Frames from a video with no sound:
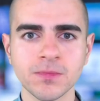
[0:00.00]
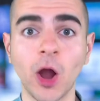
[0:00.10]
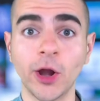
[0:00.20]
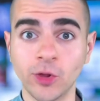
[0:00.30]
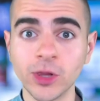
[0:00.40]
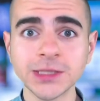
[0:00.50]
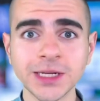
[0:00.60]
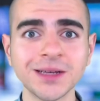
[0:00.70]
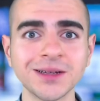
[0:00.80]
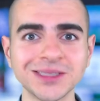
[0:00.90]
Alright, are you
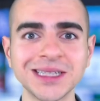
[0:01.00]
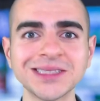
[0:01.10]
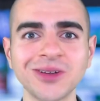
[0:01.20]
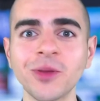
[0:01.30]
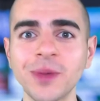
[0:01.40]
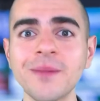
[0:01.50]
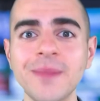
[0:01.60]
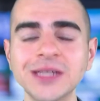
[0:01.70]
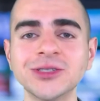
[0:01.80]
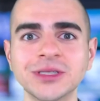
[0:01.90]
listening? Because this is going to be a
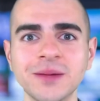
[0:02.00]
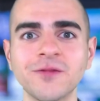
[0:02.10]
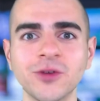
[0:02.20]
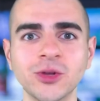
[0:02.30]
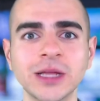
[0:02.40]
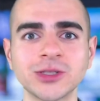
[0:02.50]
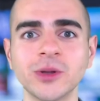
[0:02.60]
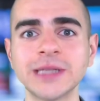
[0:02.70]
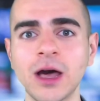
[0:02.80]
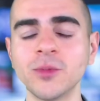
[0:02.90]
major tip for you that's
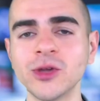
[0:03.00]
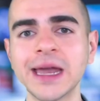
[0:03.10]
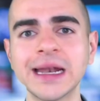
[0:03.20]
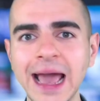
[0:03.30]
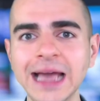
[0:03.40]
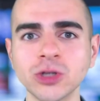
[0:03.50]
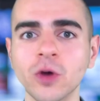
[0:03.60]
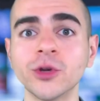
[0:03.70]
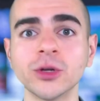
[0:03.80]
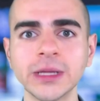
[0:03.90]
going to help you get an edge
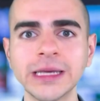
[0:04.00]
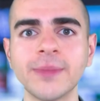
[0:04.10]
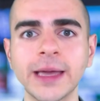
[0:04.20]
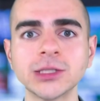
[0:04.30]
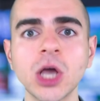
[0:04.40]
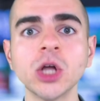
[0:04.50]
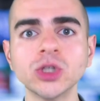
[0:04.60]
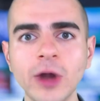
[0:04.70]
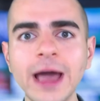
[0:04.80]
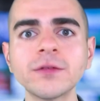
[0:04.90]
over your league mates.
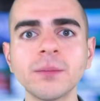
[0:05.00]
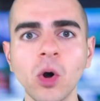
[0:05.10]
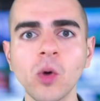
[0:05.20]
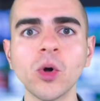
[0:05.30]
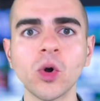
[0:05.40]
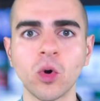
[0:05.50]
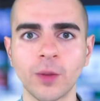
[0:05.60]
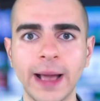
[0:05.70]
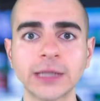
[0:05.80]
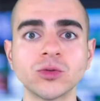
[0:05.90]
Draft mobile
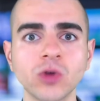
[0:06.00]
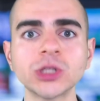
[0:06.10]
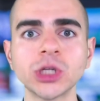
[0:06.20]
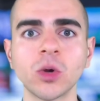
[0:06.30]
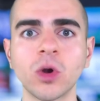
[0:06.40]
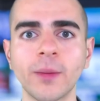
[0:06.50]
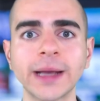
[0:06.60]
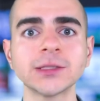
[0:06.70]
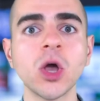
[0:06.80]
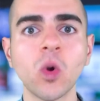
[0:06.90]
quarterbacks, rushing
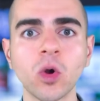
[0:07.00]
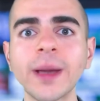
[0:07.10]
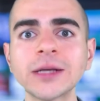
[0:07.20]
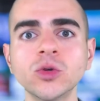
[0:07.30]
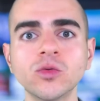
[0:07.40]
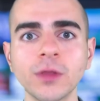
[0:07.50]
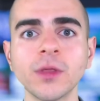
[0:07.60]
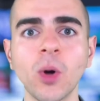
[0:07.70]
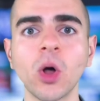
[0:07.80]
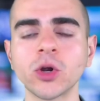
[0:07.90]
quarterbacks. Quarterbacks who run the
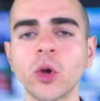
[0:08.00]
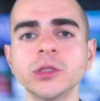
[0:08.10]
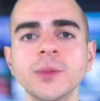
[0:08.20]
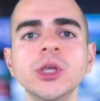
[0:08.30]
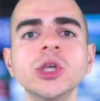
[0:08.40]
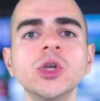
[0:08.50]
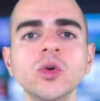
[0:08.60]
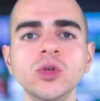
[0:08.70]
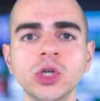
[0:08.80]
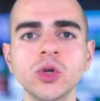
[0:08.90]
ball are going to be
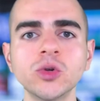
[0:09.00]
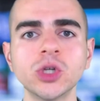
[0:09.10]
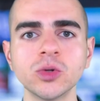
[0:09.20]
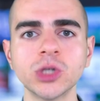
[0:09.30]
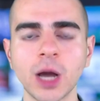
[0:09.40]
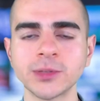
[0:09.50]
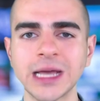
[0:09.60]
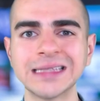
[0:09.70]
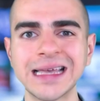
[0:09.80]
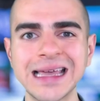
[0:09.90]
huge
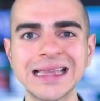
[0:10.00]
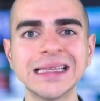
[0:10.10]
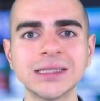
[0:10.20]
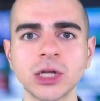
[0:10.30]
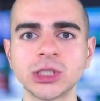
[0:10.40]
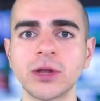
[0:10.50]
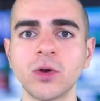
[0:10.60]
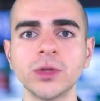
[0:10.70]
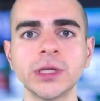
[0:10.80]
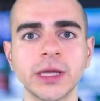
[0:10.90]
upsides in the
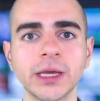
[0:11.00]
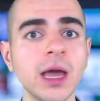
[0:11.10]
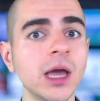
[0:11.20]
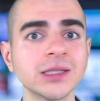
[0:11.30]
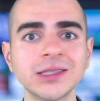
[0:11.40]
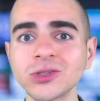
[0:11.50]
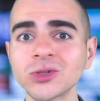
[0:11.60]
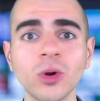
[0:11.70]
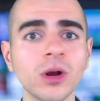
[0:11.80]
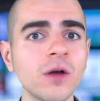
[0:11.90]
touchdown-only league because they'll
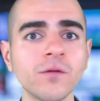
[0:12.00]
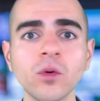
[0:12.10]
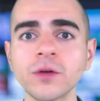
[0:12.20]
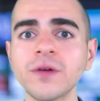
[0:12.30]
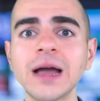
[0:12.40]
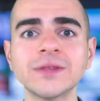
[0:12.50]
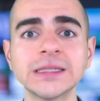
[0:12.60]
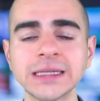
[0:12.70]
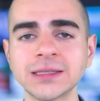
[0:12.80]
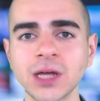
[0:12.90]
score 4 to 5 to
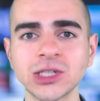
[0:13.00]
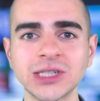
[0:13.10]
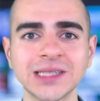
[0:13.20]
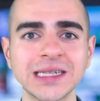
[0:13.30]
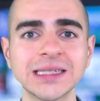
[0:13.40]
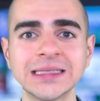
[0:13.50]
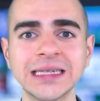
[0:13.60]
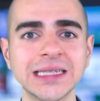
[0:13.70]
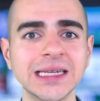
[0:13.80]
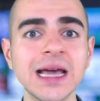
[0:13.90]
6 touchdowns in a
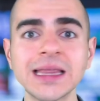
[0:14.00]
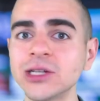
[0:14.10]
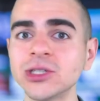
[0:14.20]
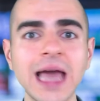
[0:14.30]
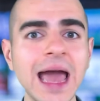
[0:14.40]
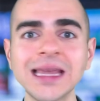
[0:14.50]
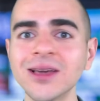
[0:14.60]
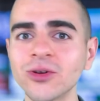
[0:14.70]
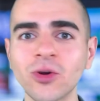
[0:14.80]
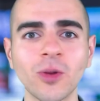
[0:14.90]
season that just any
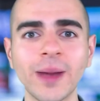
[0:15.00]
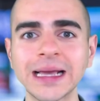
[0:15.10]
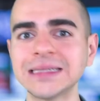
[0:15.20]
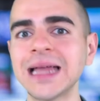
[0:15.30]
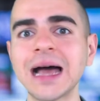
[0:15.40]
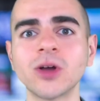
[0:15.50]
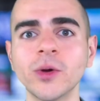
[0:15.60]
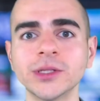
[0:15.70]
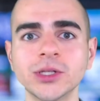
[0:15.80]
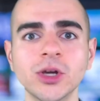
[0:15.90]
other quarterback is not
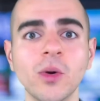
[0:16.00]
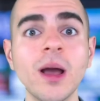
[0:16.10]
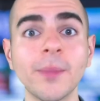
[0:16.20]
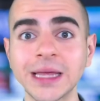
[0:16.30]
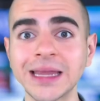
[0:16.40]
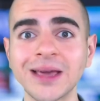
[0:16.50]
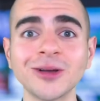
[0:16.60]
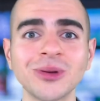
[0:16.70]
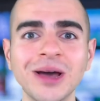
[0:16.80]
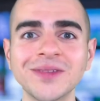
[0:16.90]
going to do. But then they
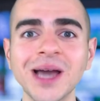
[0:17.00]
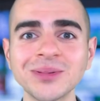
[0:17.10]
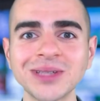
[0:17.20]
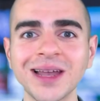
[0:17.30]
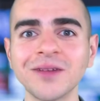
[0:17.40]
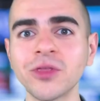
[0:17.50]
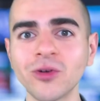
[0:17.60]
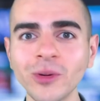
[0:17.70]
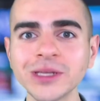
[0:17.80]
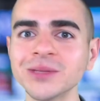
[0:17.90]
also have the upside of
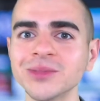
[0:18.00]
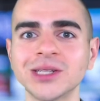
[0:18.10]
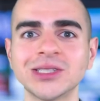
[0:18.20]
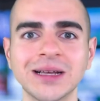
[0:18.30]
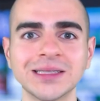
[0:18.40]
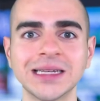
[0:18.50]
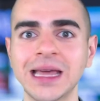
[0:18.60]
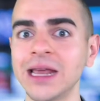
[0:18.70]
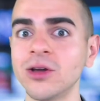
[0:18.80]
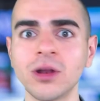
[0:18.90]
throwing some touchdowns in,
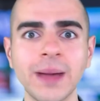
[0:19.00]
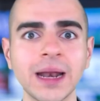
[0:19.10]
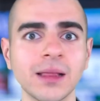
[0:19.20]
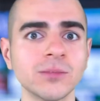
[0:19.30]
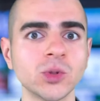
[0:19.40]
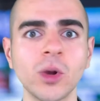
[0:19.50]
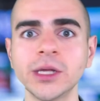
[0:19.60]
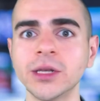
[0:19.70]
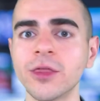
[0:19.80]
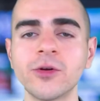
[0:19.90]
and a good amount of them,
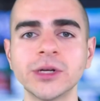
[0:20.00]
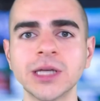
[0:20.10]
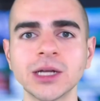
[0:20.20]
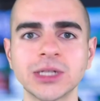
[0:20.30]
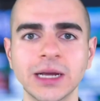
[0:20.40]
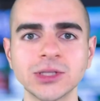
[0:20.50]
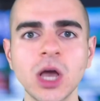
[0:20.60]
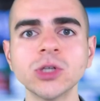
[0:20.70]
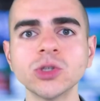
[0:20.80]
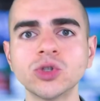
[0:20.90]
20 to 30 touchdowns.
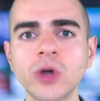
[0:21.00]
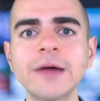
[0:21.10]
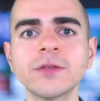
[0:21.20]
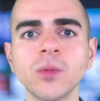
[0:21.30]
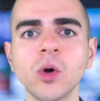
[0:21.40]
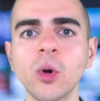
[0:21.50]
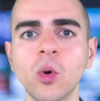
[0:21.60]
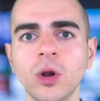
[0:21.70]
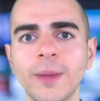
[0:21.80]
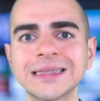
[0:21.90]
So draft mobile
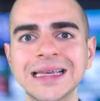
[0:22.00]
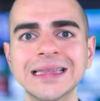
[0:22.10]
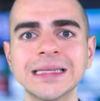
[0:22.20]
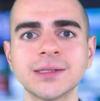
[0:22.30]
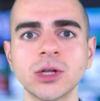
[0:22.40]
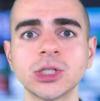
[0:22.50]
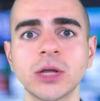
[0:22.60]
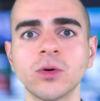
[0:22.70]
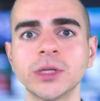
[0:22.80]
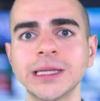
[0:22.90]
quarterbacks in these
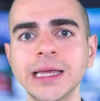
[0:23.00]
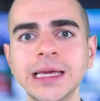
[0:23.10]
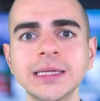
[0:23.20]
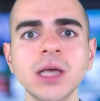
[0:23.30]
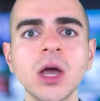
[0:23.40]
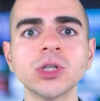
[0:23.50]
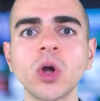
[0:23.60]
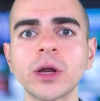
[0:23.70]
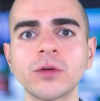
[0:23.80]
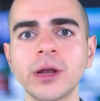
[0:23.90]
touchdown-only leagues,
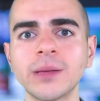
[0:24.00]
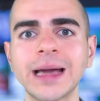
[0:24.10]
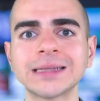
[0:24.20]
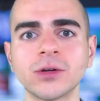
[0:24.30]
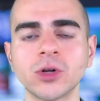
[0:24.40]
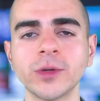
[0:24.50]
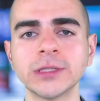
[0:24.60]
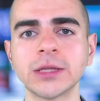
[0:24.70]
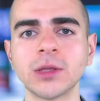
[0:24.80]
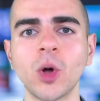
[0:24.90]
target running backs that are going
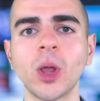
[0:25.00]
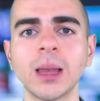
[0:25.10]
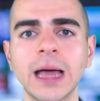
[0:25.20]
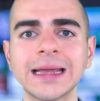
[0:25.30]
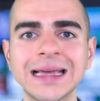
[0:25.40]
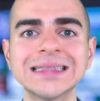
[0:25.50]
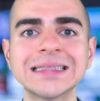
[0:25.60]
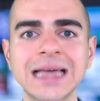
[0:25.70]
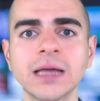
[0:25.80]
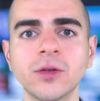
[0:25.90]
to get the ball a lot
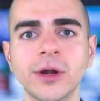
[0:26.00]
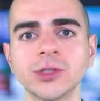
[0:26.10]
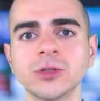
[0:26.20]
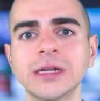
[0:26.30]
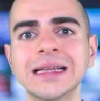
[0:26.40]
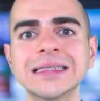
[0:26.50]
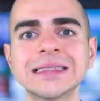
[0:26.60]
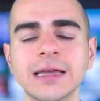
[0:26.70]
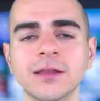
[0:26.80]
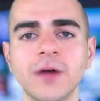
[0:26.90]
inside the red zone and
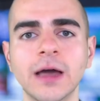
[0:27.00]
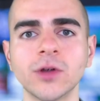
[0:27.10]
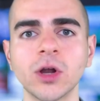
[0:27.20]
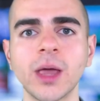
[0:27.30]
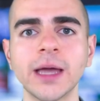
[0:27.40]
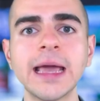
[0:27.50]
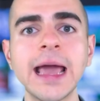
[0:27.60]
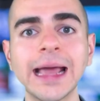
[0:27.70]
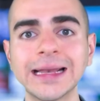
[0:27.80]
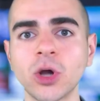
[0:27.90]
inside the 5-yard line,
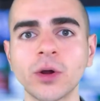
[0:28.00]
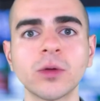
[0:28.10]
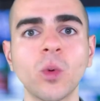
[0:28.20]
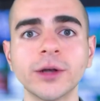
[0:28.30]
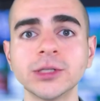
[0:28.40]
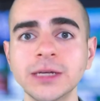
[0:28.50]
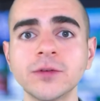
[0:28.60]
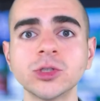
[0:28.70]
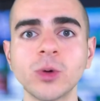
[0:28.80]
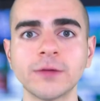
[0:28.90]
and target wide
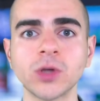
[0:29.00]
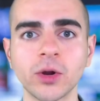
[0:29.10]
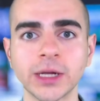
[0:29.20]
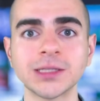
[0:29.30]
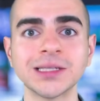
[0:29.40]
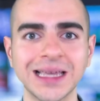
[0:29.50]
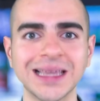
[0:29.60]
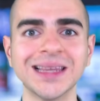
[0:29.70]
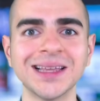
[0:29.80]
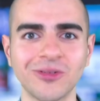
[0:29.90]
receivers who have targets
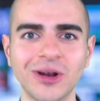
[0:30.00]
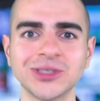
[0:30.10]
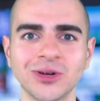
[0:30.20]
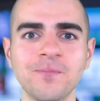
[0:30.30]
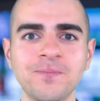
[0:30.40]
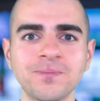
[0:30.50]
in the red zone.